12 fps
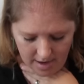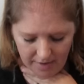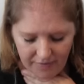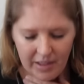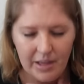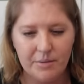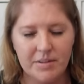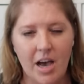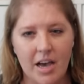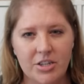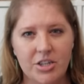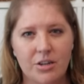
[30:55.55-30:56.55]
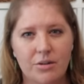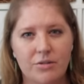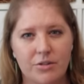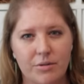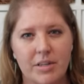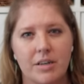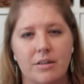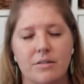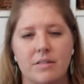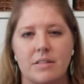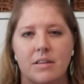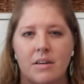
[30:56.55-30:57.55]
I feel like it was Hot Cheetos,
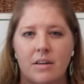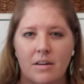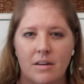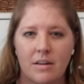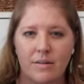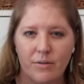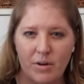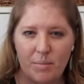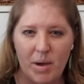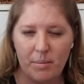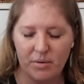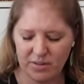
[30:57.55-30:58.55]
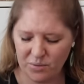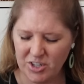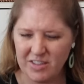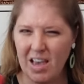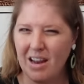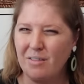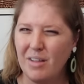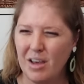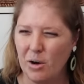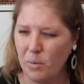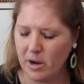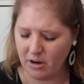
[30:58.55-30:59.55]
Doritos, Fruity Pebbles, which is kind of like
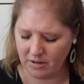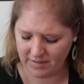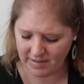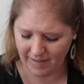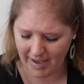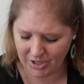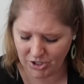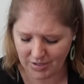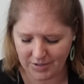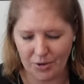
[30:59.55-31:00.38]
a weird selection.